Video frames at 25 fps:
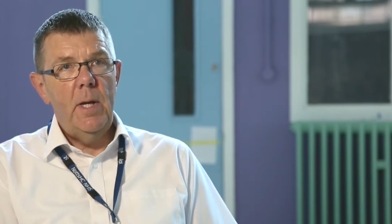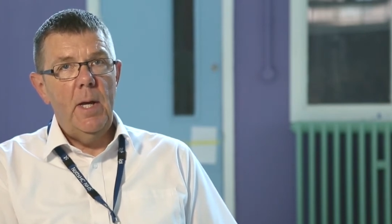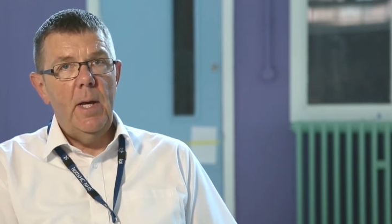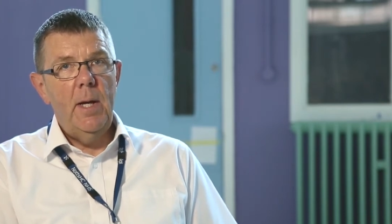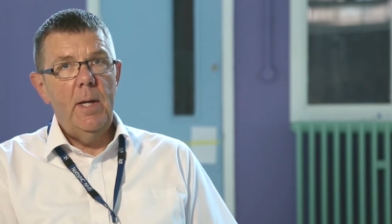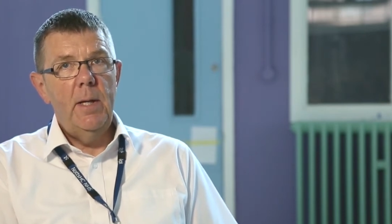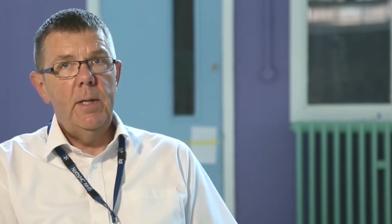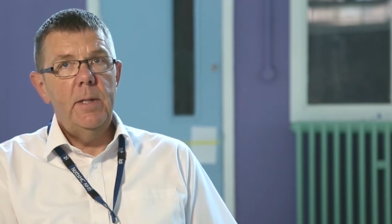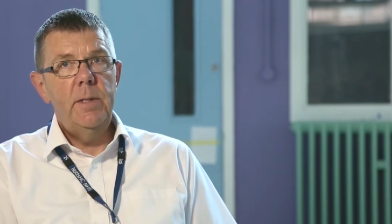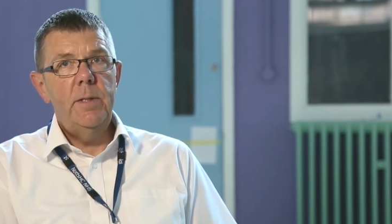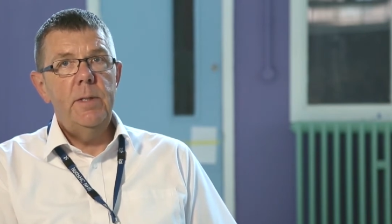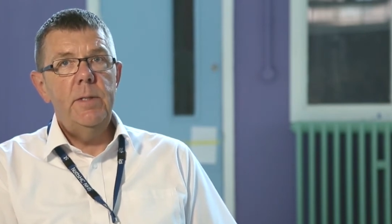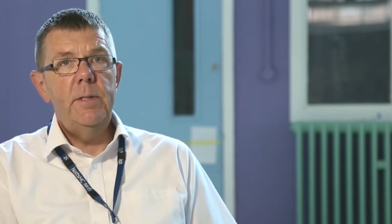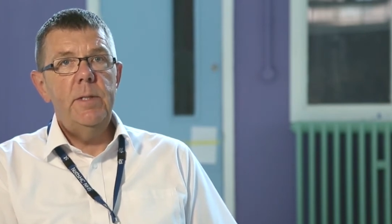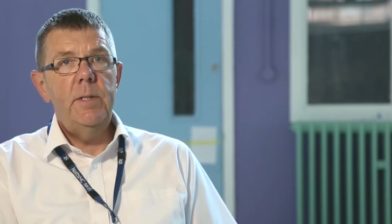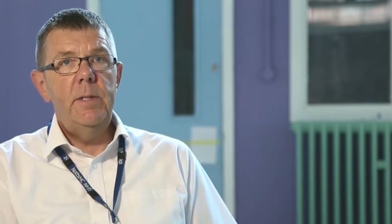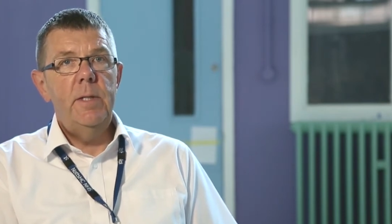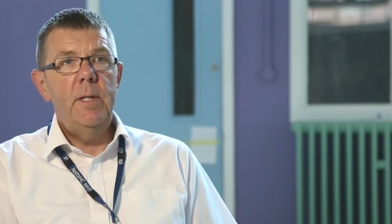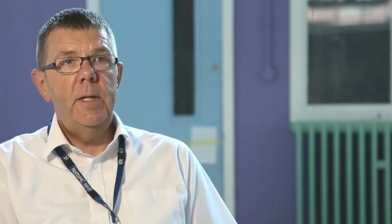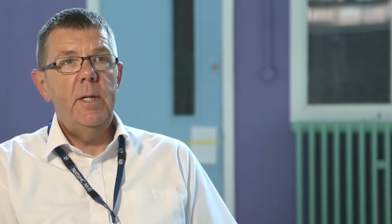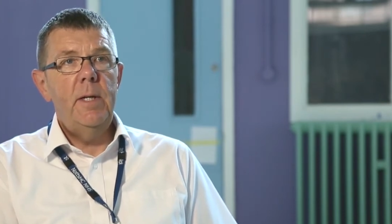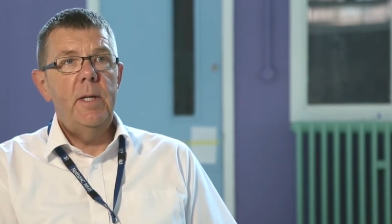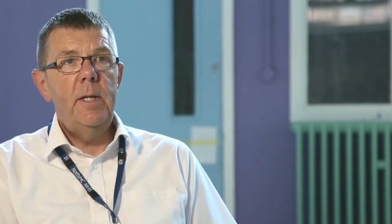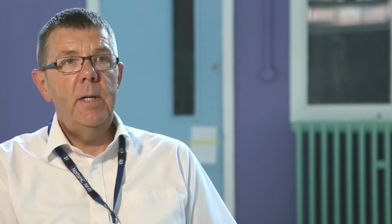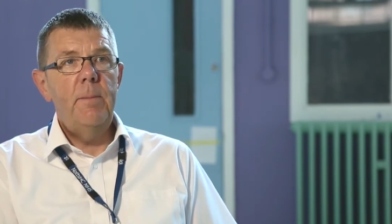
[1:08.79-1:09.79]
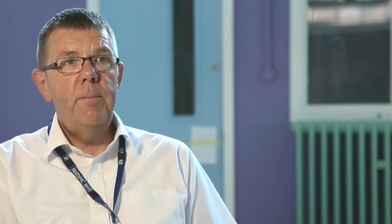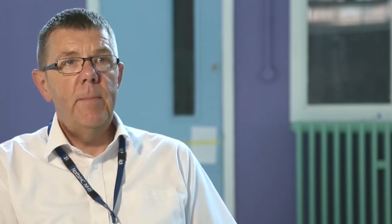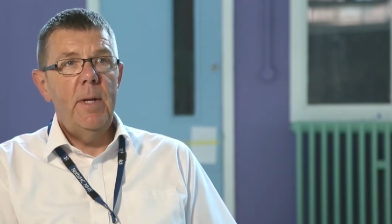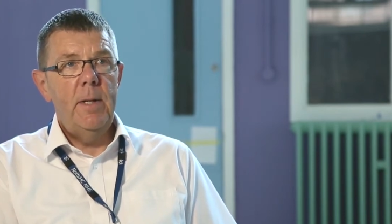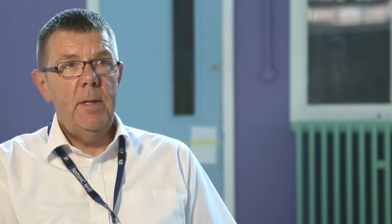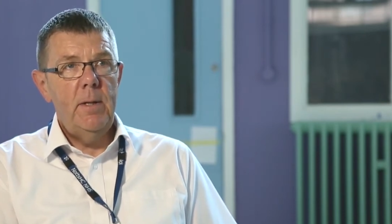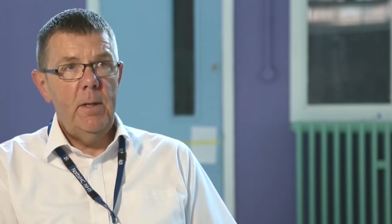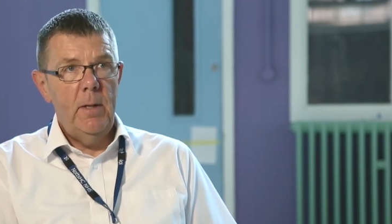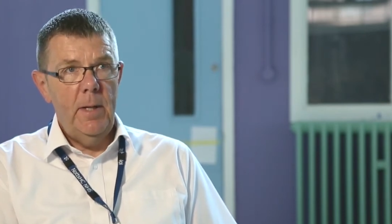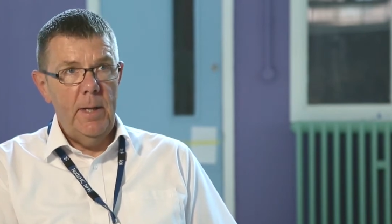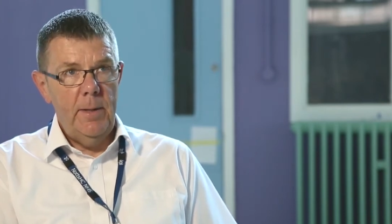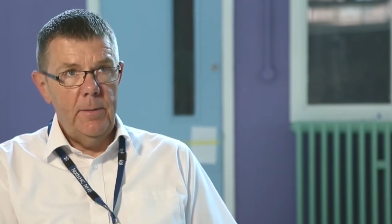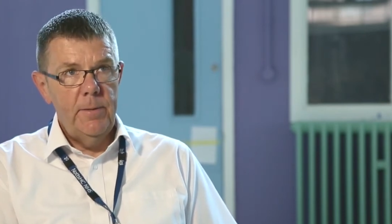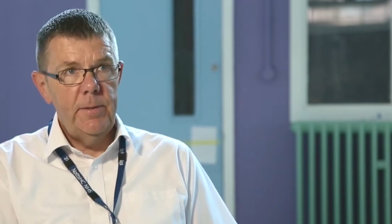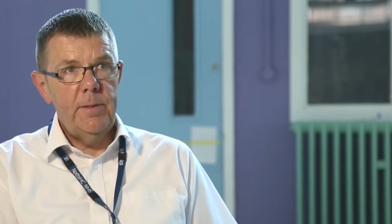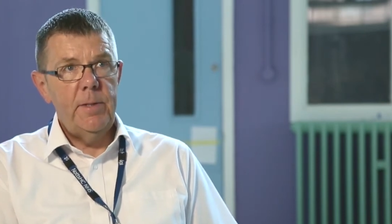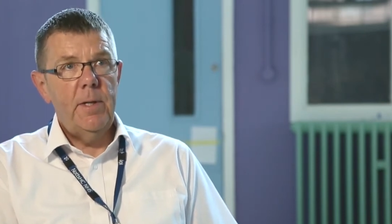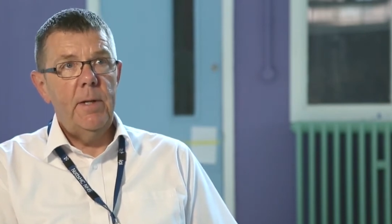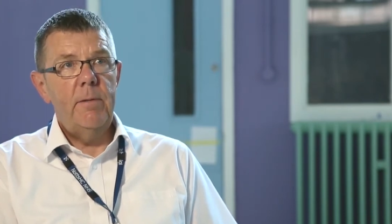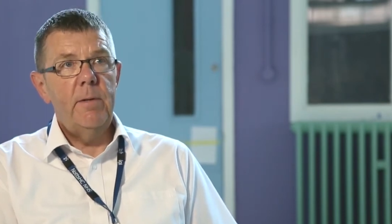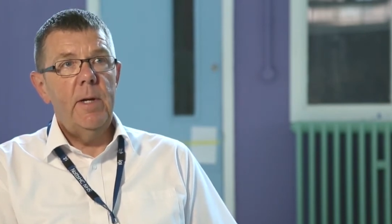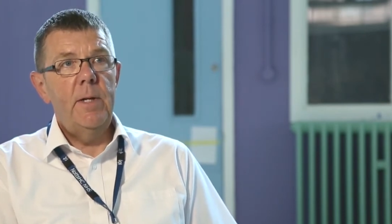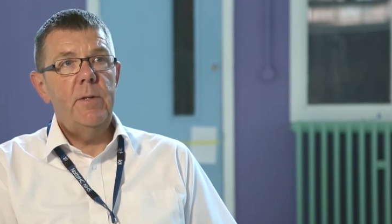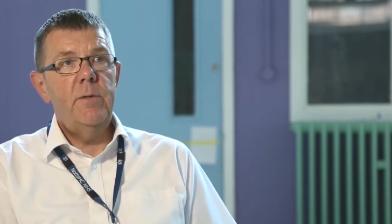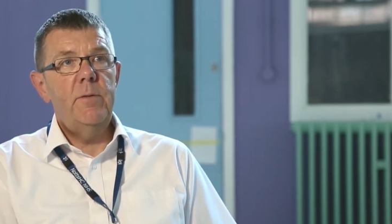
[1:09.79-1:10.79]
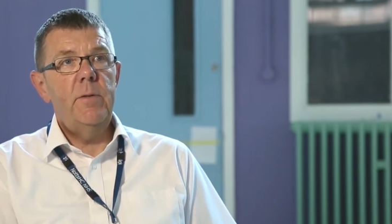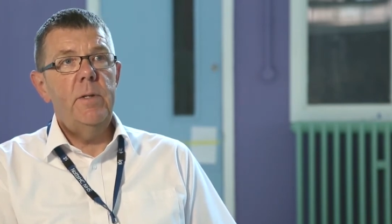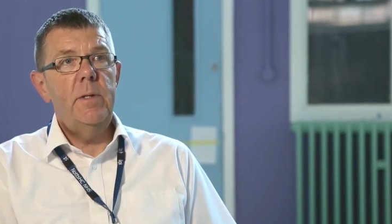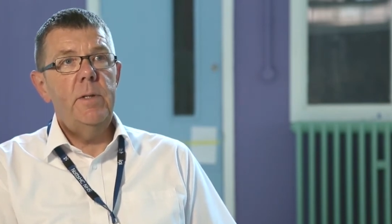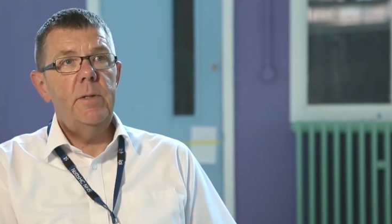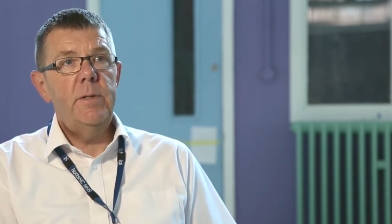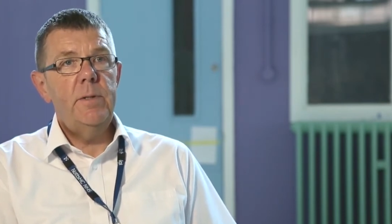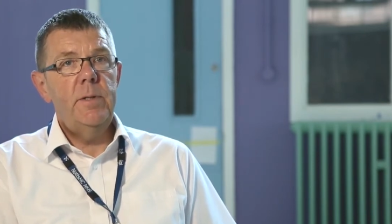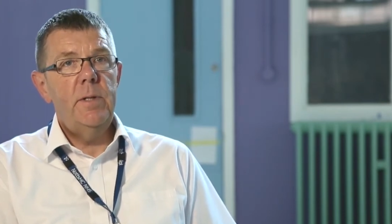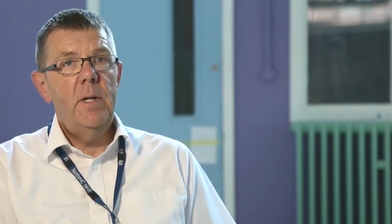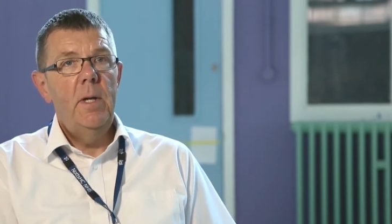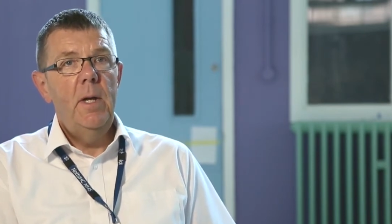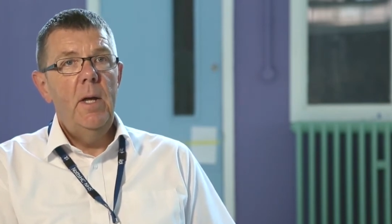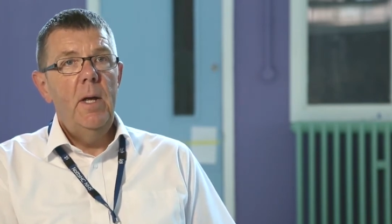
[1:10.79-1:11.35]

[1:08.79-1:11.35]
and the Mental Health Directorates.